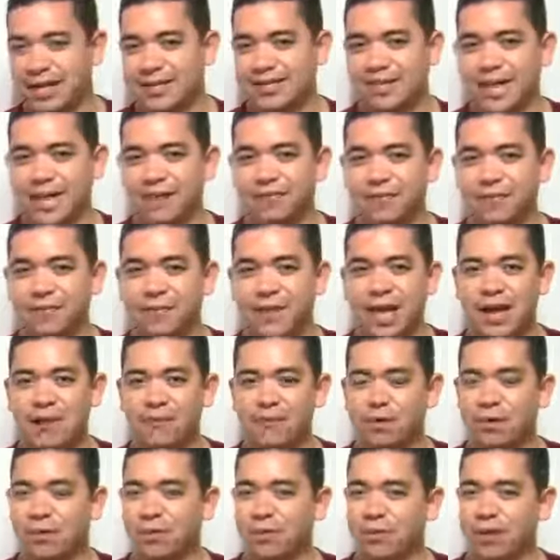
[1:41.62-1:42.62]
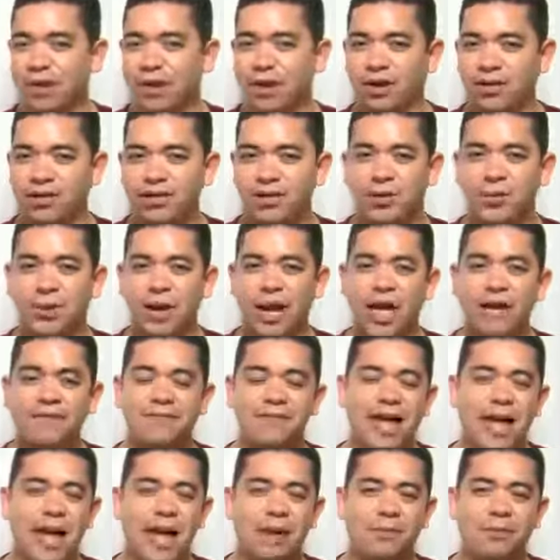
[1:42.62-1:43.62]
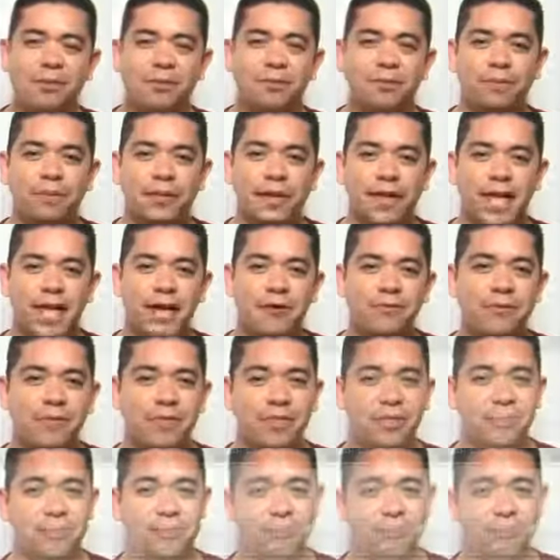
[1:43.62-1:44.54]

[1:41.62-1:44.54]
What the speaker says: Aside from that, well, we also have Apple playing with a